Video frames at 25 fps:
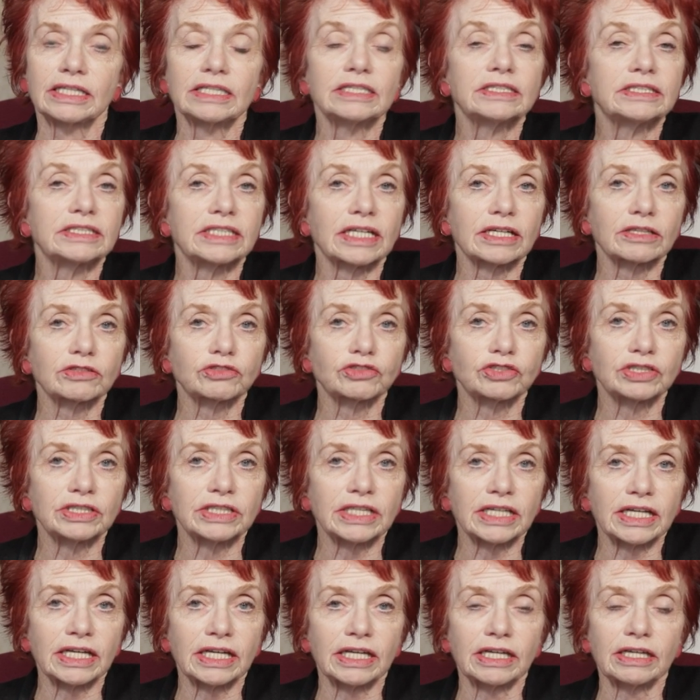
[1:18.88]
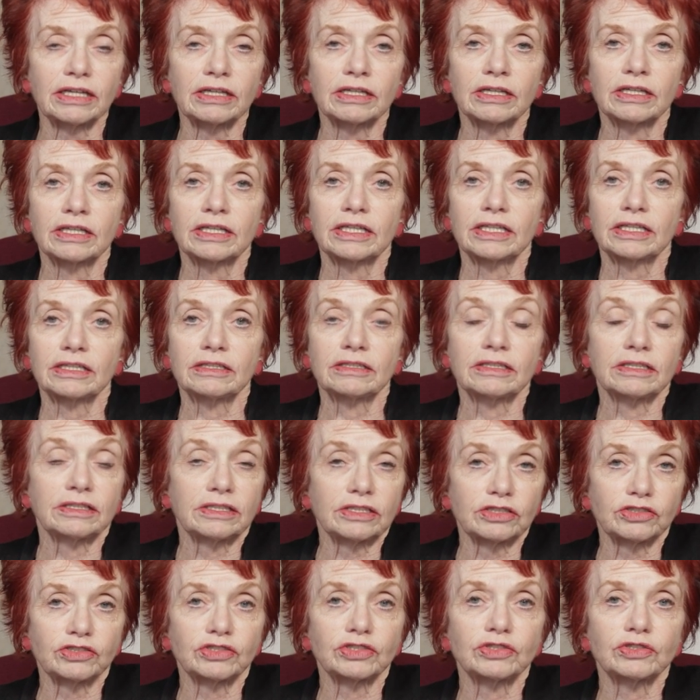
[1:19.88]
In section A, in
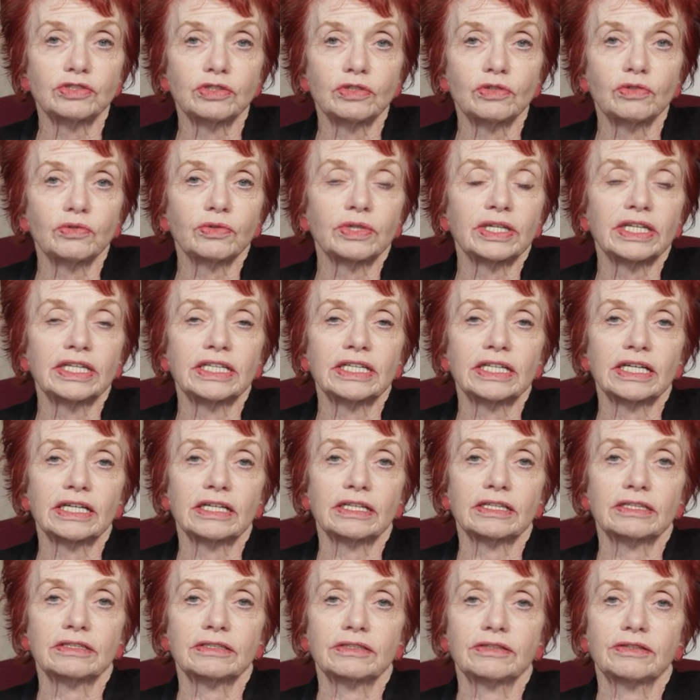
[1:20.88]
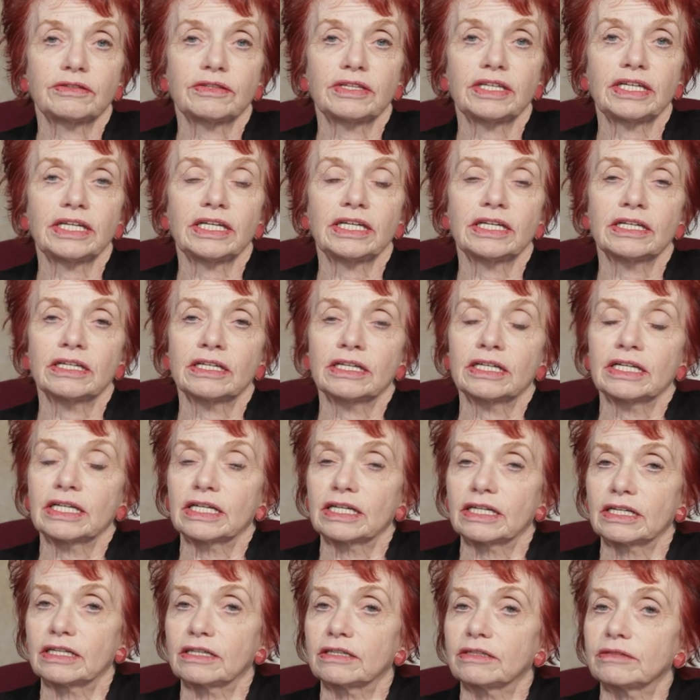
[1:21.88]
addition to looking at the
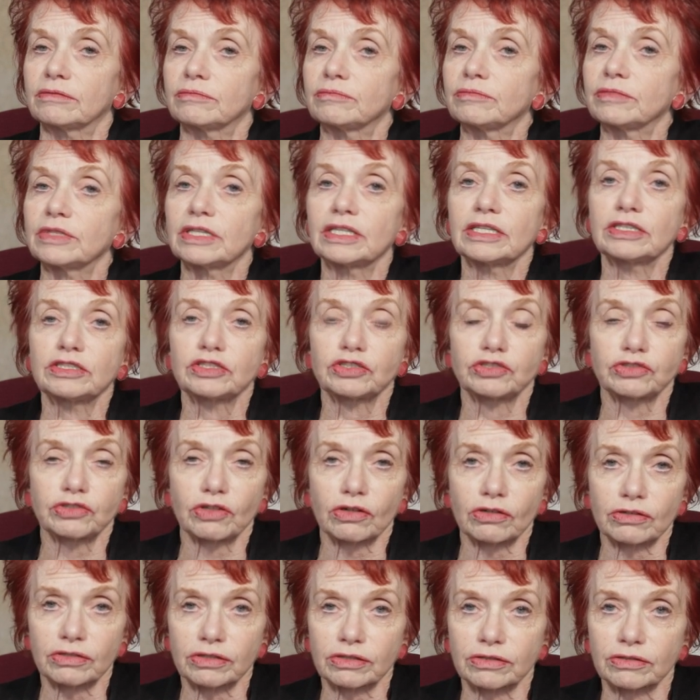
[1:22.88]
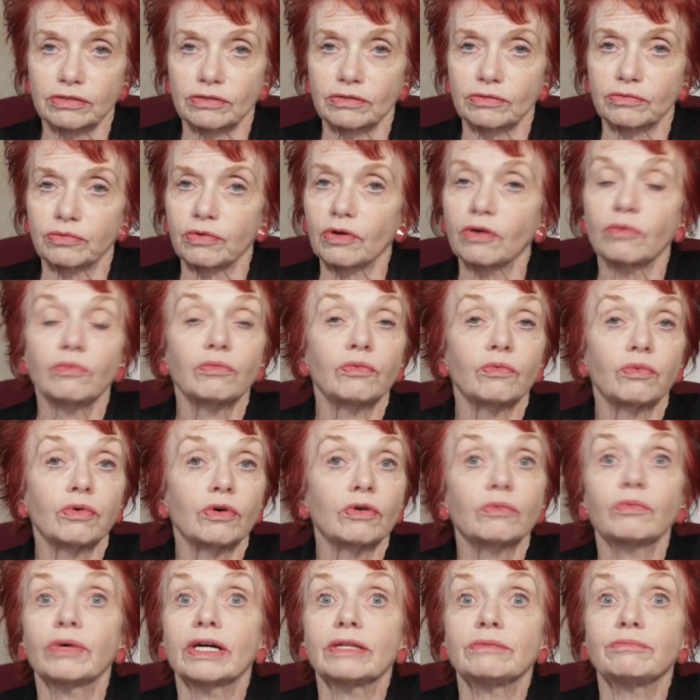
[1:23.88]
historical,
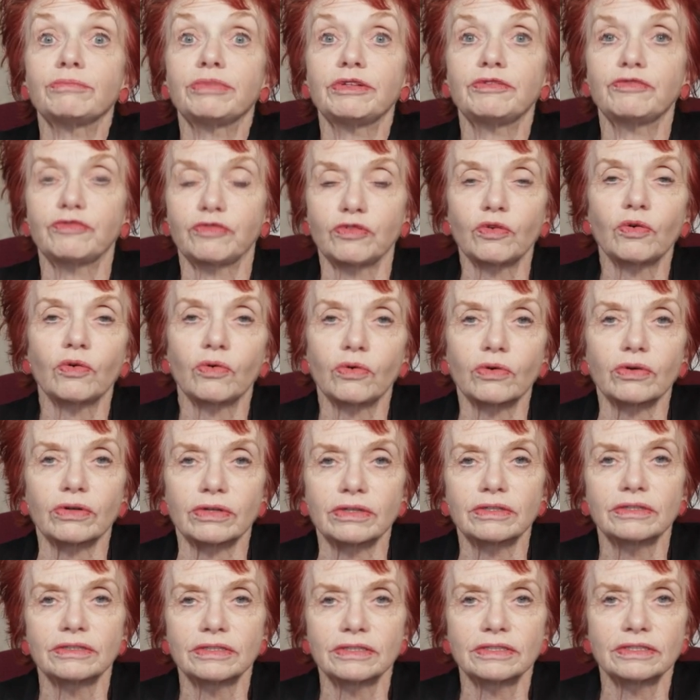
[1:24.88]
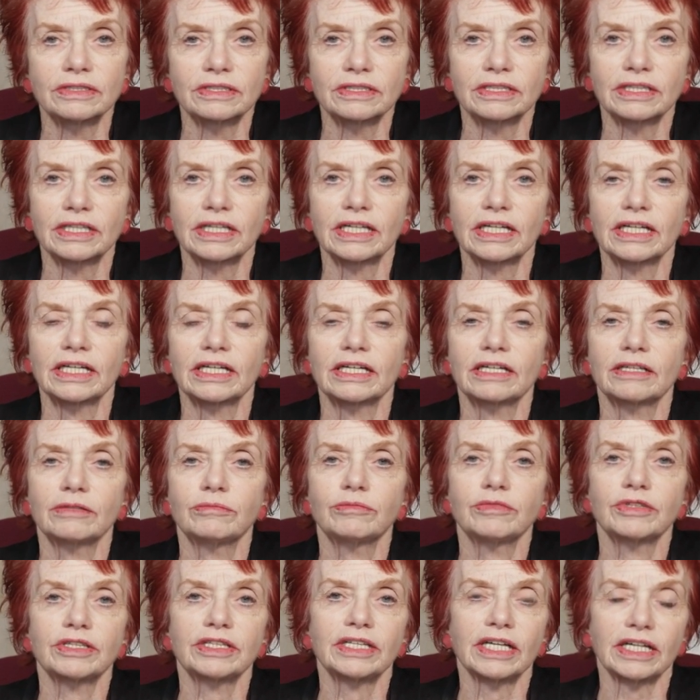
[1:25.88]
what went before
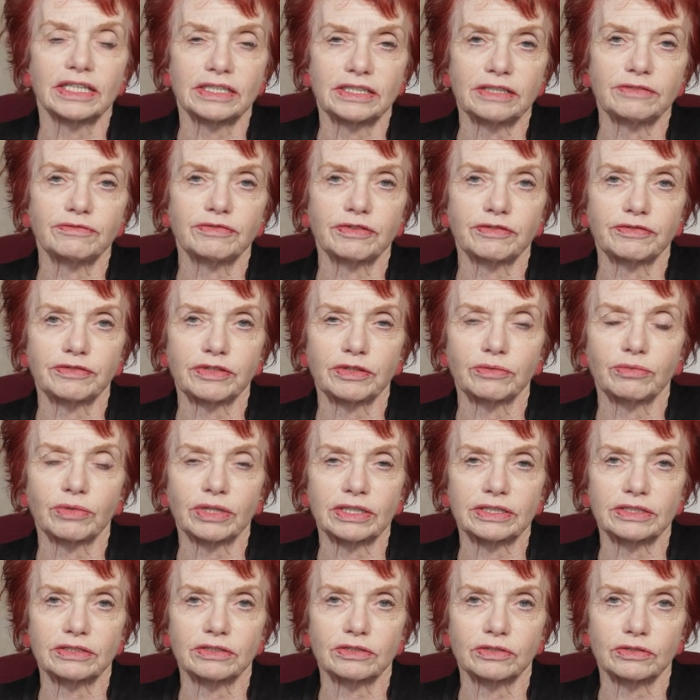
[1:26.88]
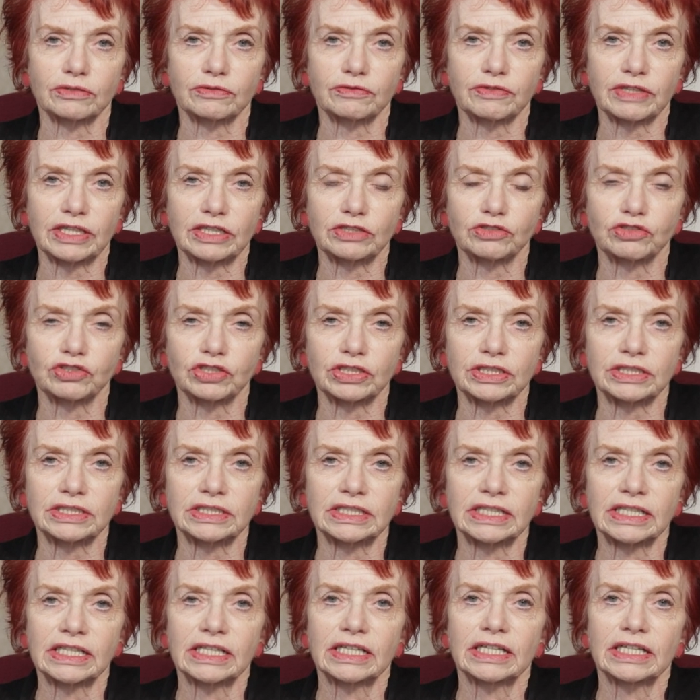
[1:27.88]
the 1951 convention,